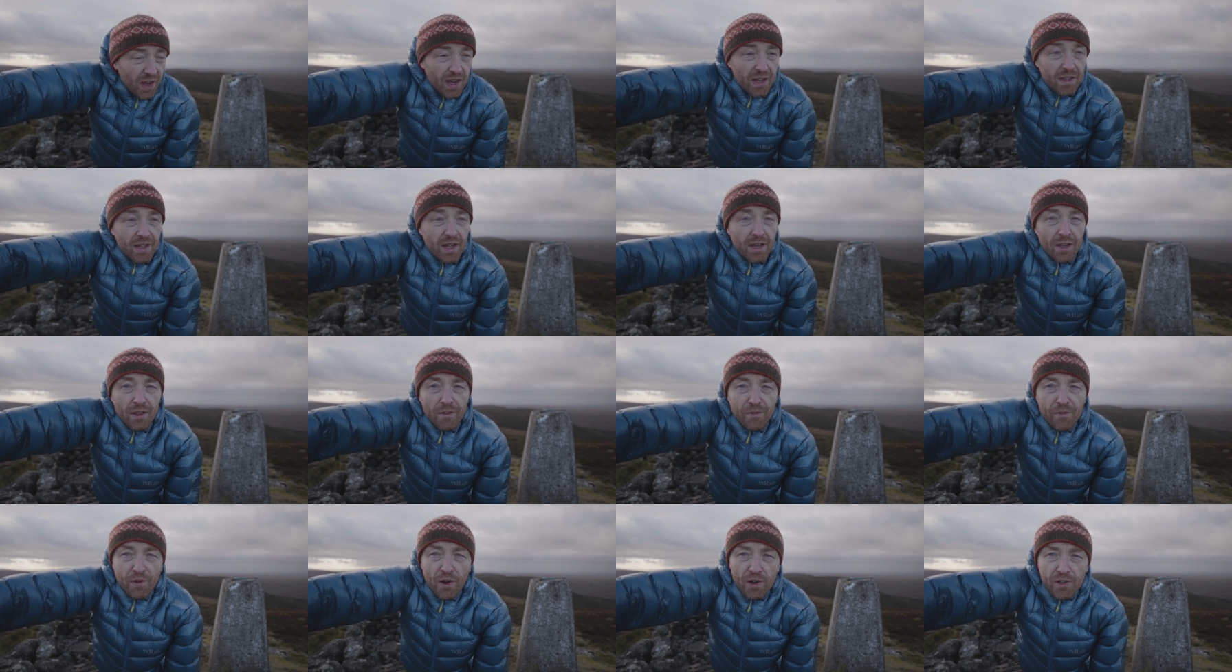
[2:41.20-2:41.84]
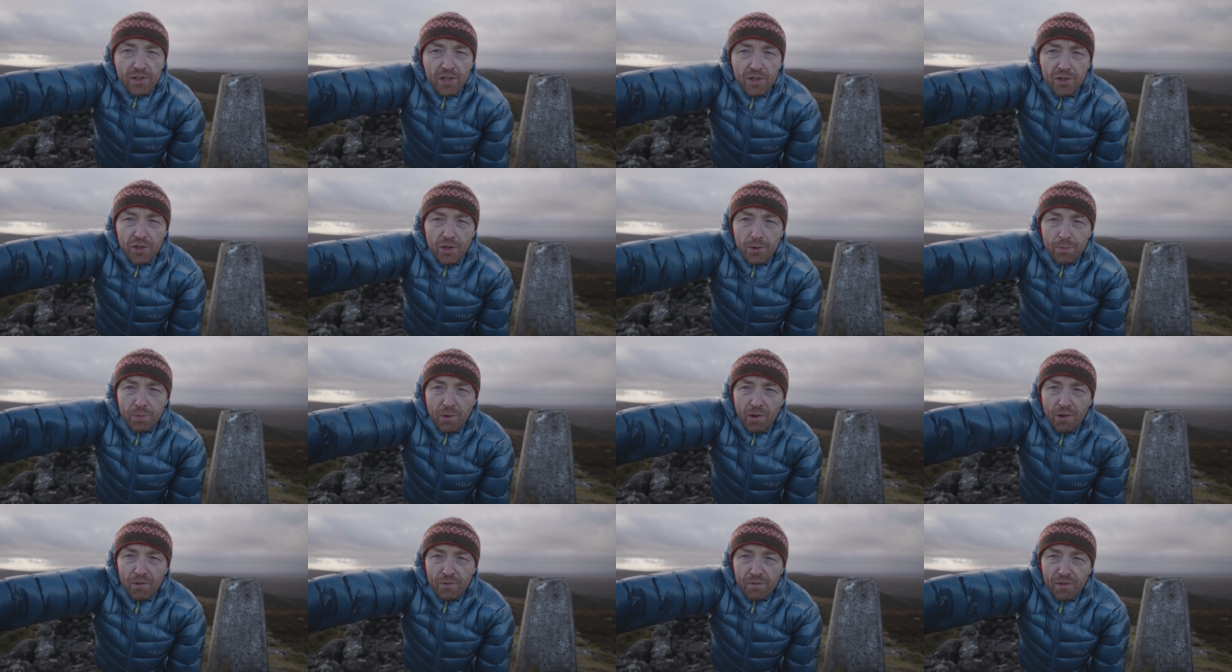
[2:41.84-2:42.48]
and then the
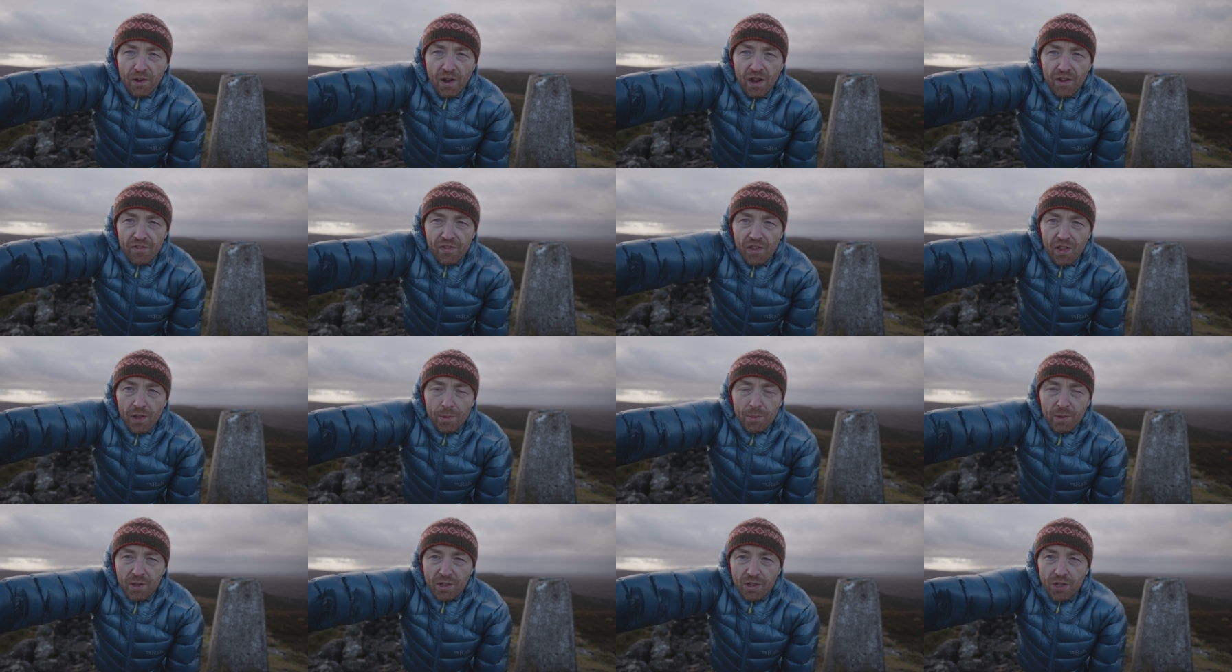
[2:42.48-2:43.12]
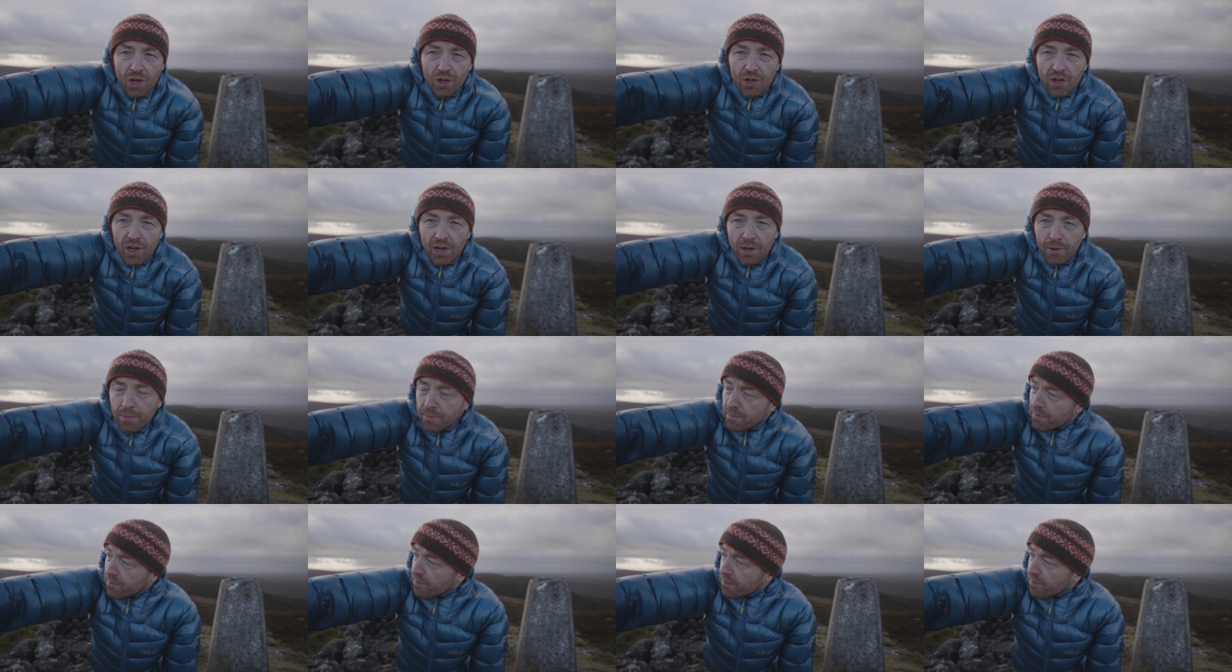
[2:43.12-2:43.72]
42.5 for something longer.